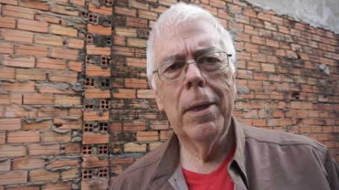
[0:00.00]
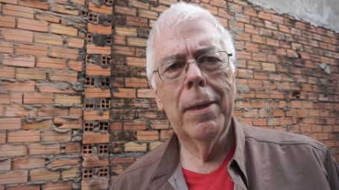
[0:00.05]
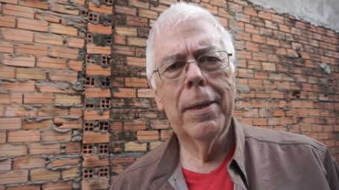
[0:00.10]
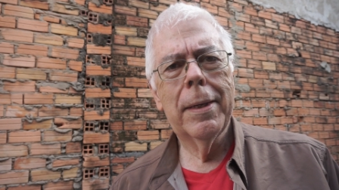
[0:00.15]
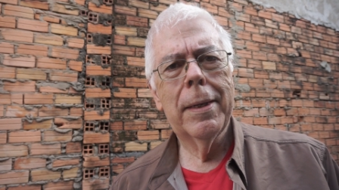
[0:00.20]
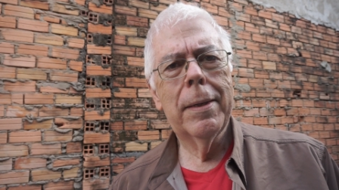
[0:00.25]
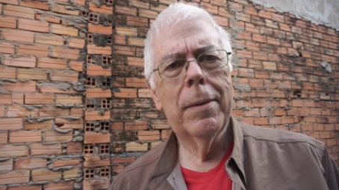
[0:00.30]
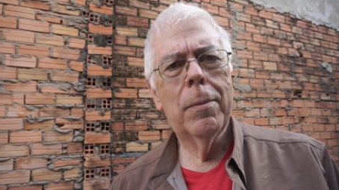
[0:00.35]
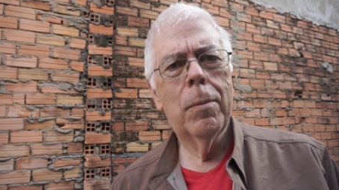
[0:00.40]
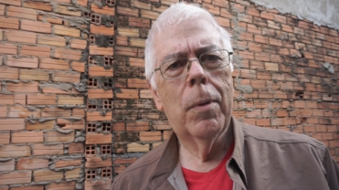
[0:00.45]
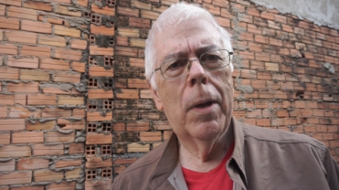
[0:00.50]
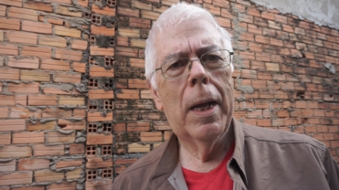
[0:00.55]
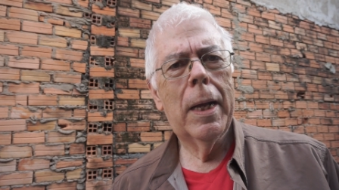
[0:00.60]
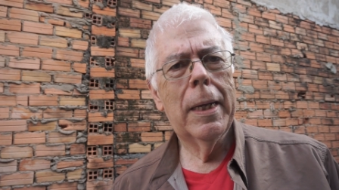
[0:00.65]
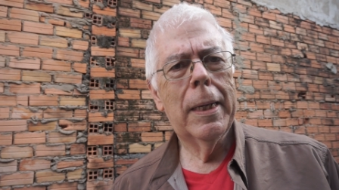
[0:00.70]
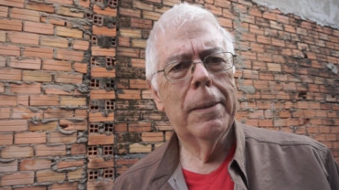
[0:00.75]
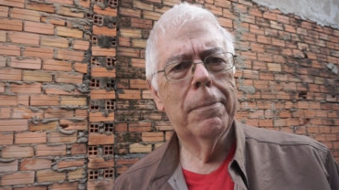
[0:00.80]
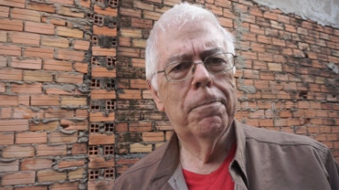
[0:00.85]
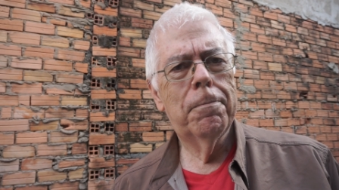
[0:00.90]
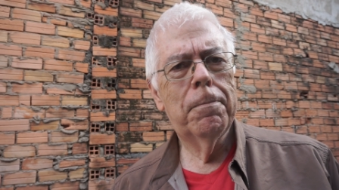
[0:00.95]
you
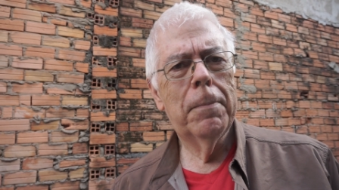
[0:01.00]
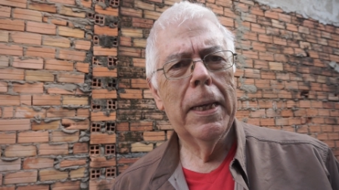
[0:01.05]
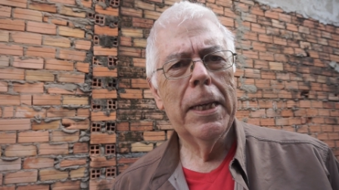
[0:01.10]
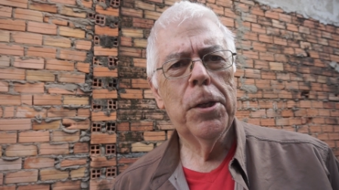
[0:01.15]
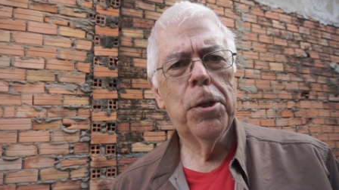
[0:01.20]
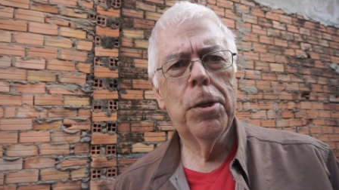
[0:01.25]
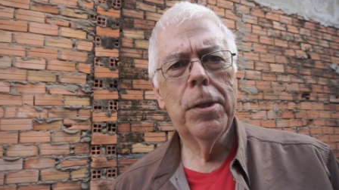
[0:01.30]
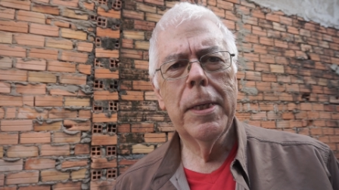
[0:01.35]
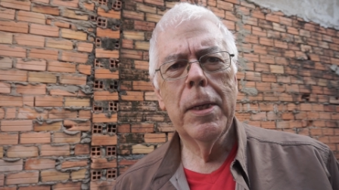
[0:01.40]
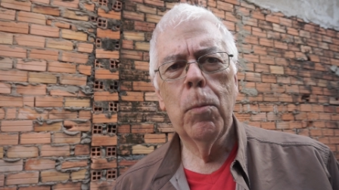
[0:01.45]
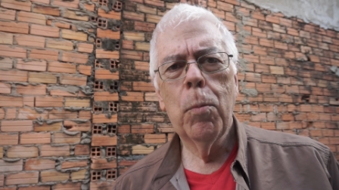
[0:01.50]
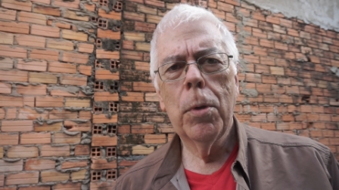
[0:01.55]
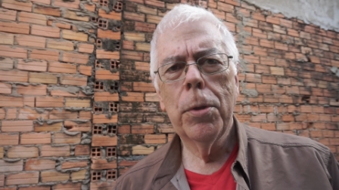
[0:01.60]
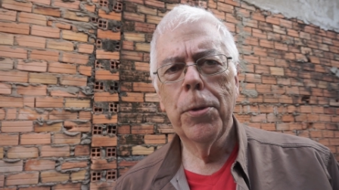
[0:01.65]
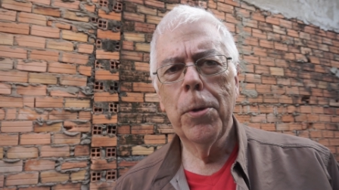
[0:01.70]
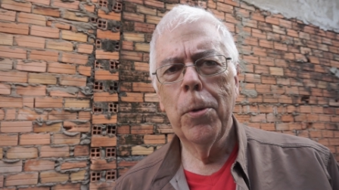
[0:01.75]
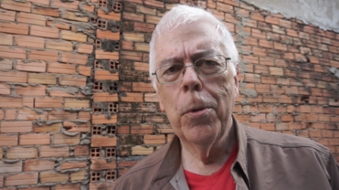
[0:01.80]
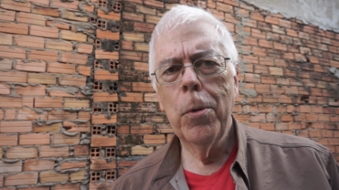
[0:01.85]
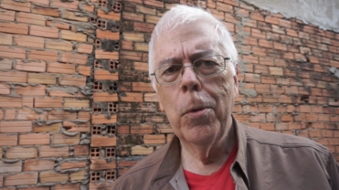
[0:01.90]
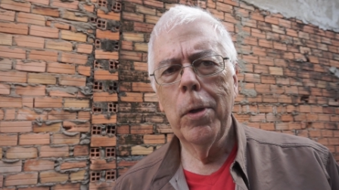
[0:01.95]
and let you see what
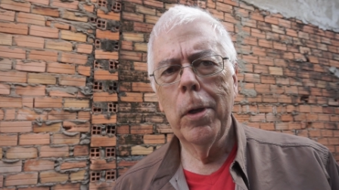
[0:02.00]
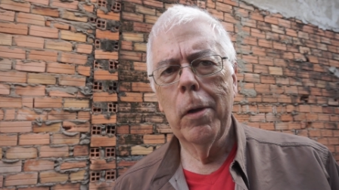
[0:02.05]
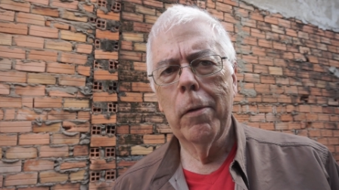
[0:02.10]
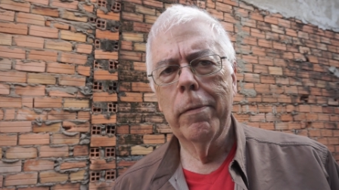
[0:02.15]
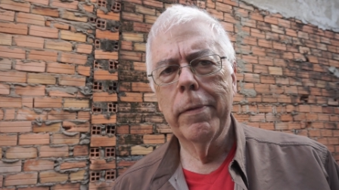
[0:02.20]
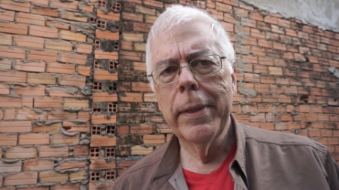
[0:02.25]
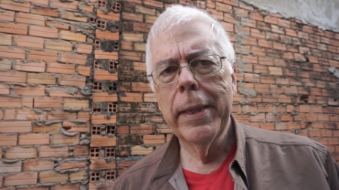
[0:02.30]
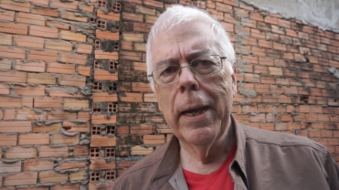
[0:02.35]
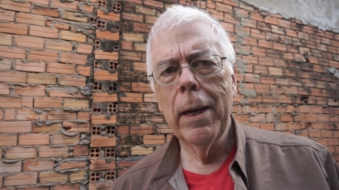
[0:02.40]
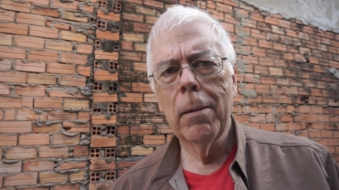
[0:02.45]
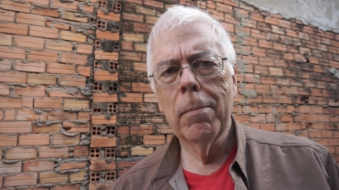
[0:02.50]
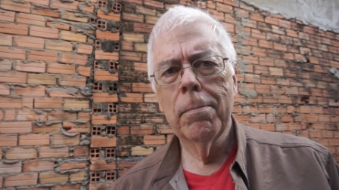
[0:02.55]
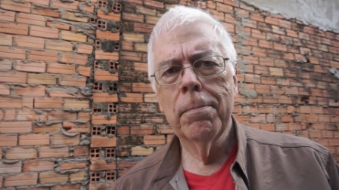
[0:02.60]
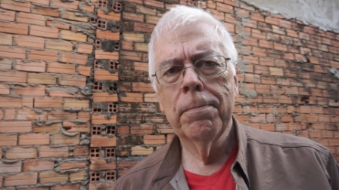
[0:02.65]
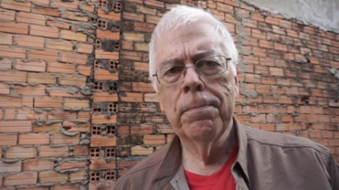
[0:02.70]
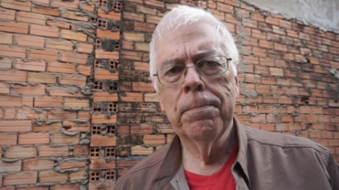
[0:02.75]
they're doing over there.